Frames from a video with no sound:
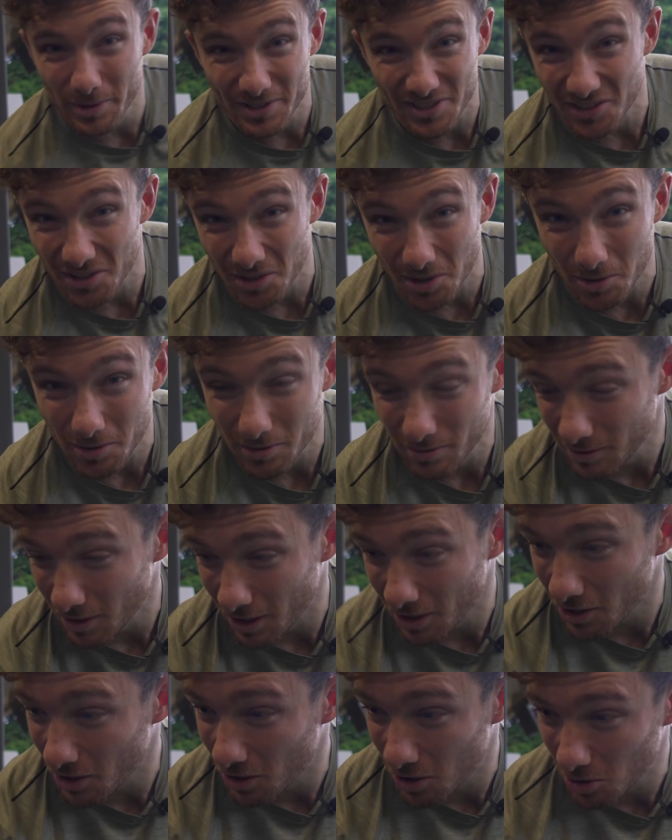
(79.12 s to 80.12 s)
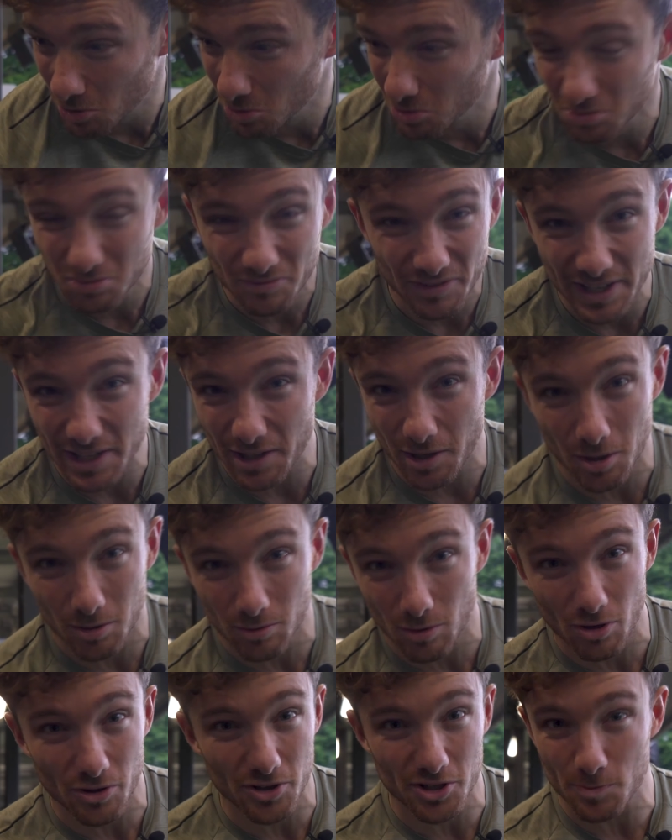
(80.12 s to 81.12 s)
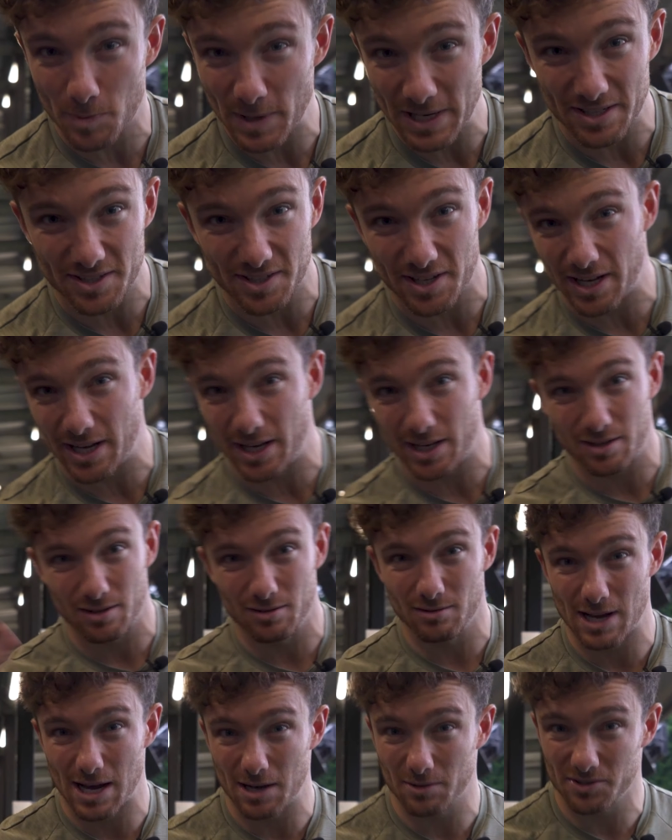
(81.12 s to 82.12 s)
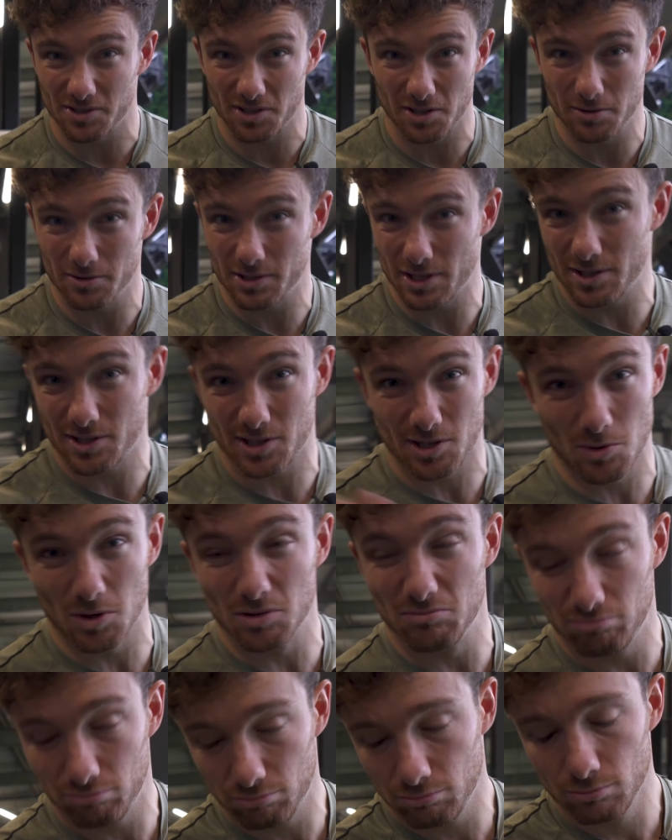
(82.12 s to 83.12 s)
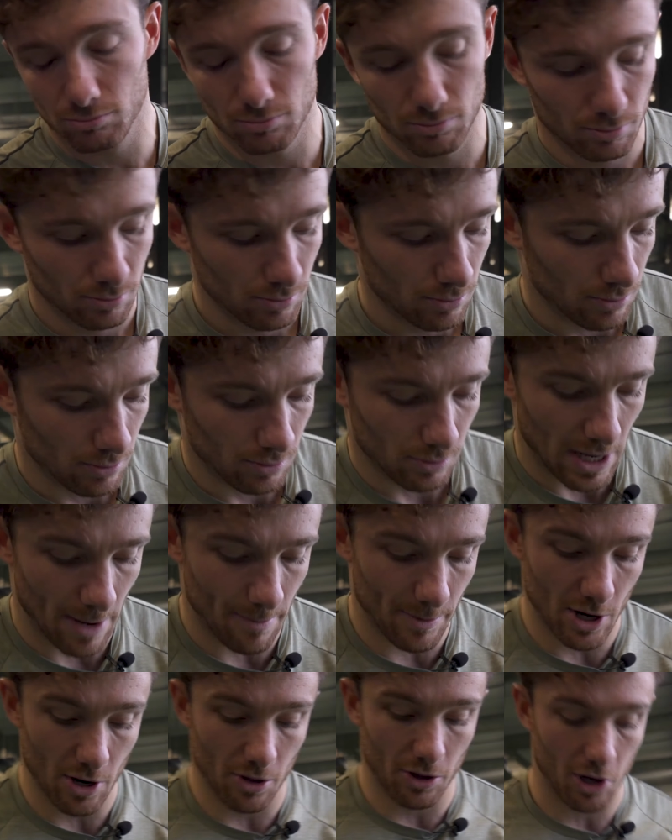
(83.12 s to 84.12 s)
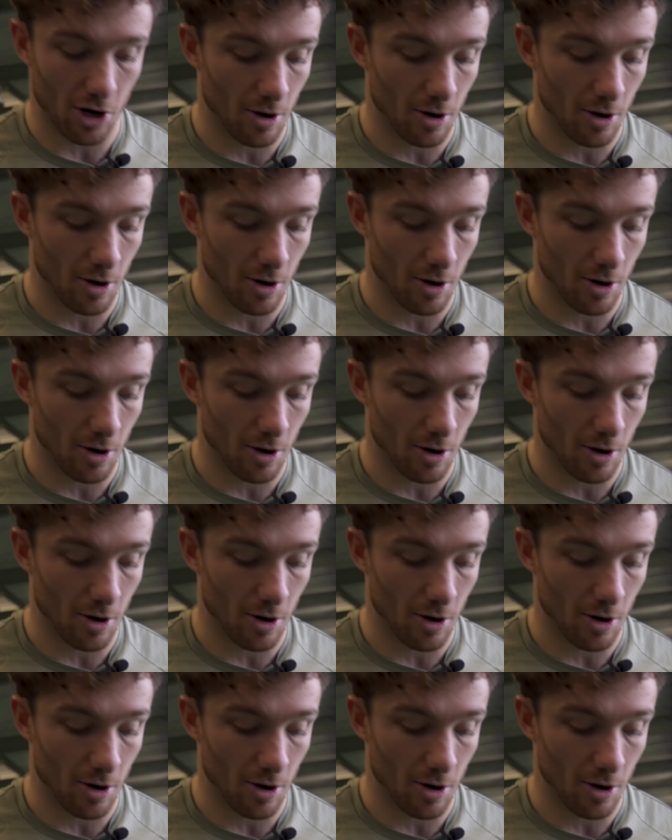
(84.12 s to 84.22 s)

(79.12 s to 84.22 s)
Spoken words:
me to do like a whole video on the speed stick and how to use it and so on, let me know in the